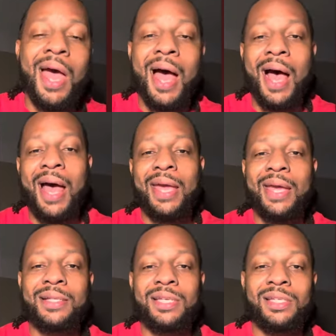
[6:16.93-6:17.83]
I
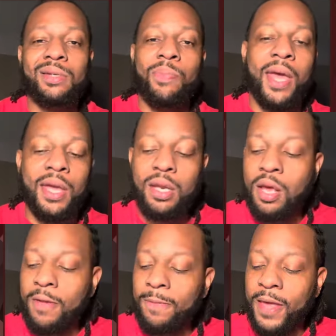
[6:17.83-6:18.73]
anticipate
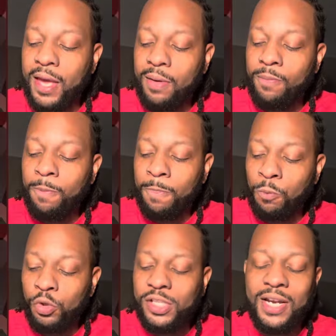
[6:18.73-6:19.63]
that
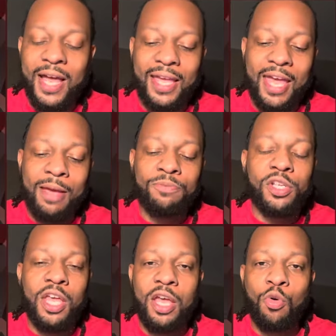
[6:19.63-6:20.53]
we'll see nine games
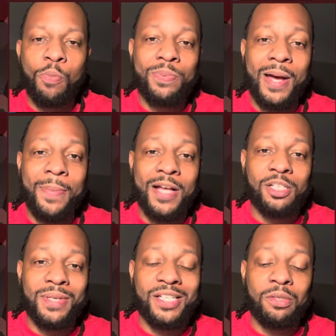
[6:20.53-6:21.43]
and we'll
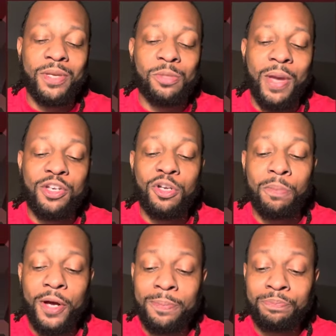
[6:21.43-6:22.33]
possibly see some expansion.
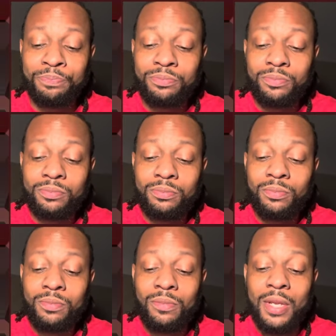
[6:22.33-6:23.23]
But
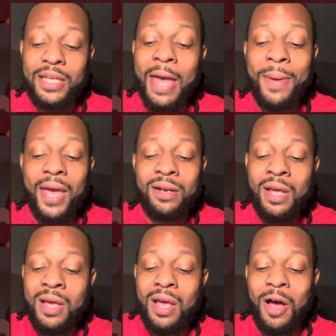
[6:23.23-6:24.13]
yeah, man,
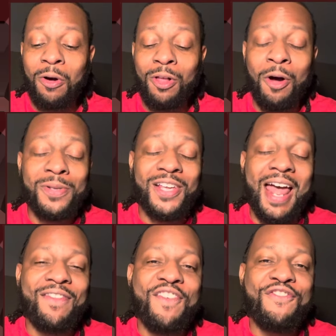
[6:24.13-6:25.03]
Oklahoma's gonna
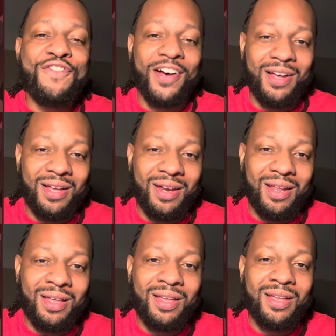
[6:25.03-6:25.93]
have a
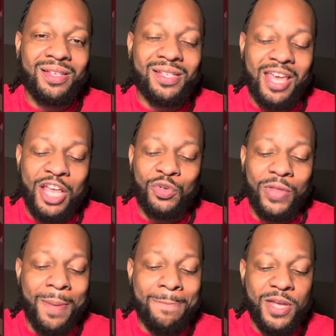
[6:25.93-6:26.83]
fun schedule.
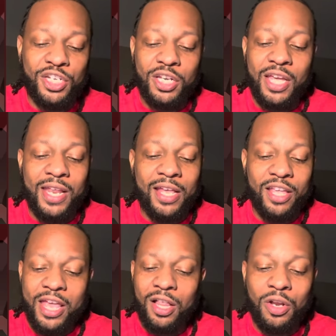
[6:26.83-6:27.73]
That Michigan, uh,
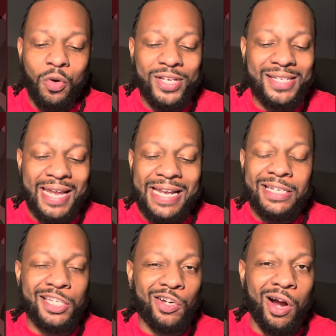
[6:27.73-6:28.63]
Illinois State
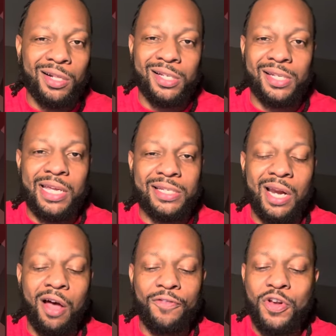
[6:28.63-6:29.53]
to start the season
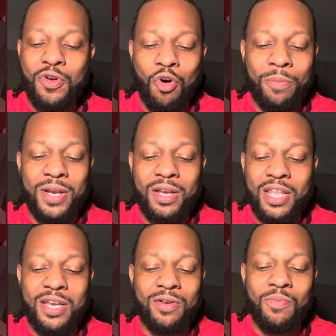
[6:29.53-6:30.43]
off in Norman,
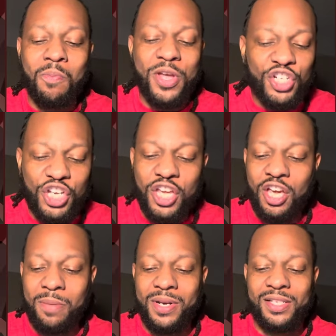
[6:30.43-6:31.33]
then Michigan
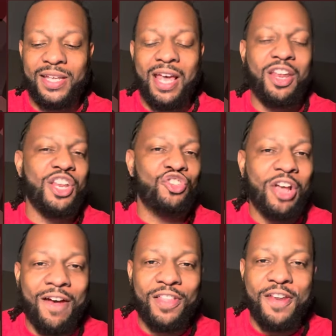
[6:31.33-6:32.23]
coming to town, and then
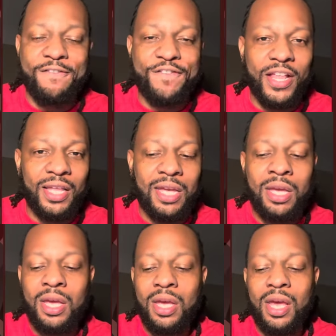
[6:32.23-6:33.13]
traveling to Philly
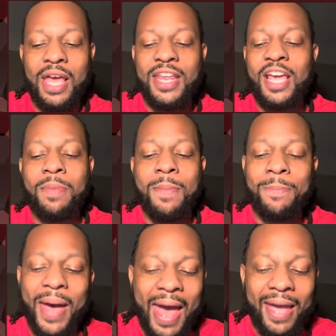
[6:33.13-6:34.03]
and then coming
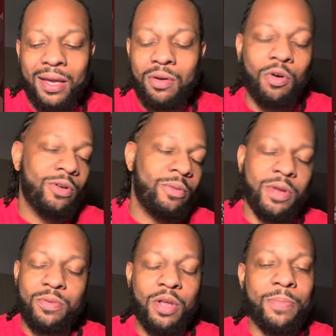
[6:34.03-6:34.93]
back, or I
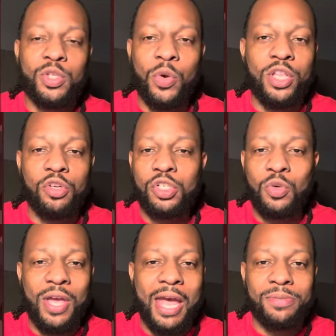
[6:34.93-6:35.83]
mean, in between those two
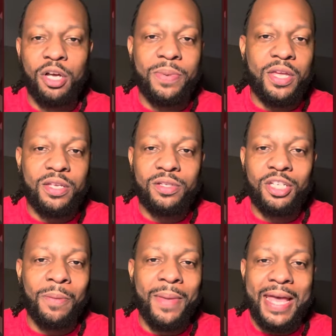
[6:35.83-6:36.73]
games, there'll be
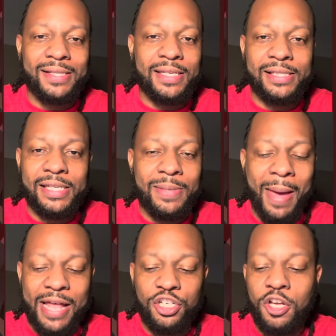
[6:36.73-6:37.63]
some SEC
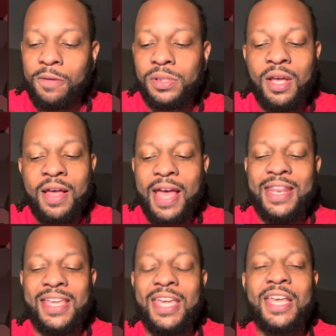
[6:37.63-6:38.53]
matchups, and
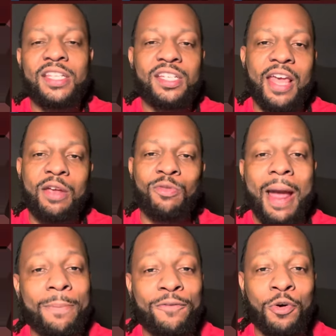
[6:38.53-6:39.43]
then Kent State
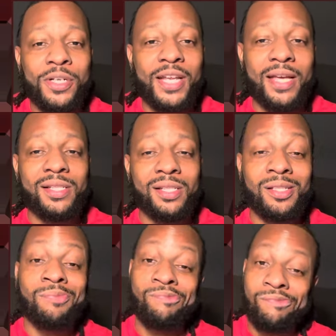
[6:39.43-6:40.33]
right before Texas.